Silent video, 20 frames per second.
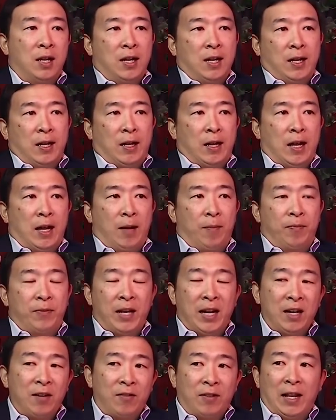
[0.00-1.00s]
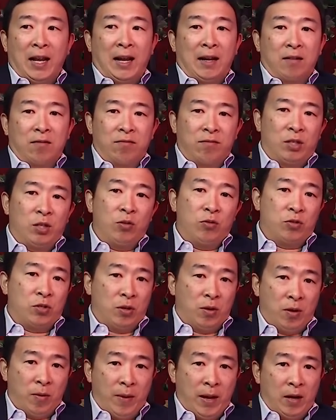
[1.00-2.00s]
yep. um, not even that huge an
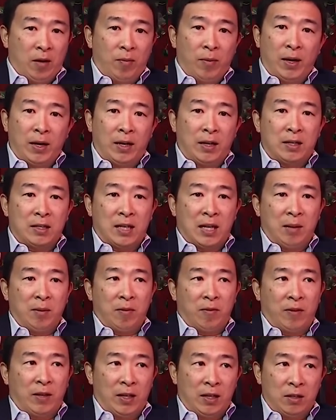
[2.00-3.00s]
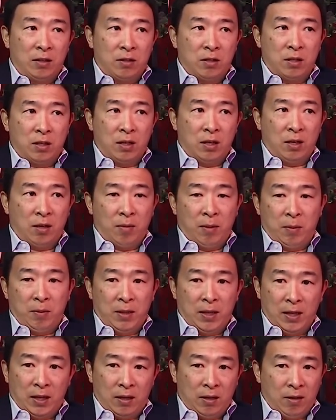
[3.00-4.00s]
amount of money in the scheme of things, uh, maybe
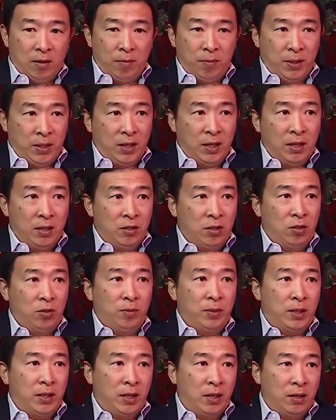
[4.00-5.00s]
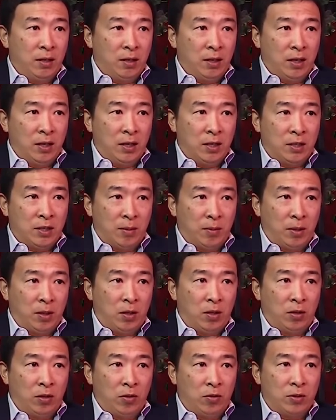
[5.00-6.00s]
like a billion, two billion, uh, something
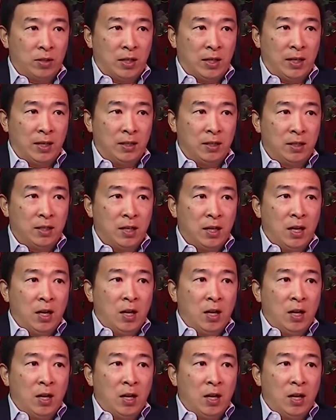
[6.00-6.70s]
along those lines. Mm-hmm.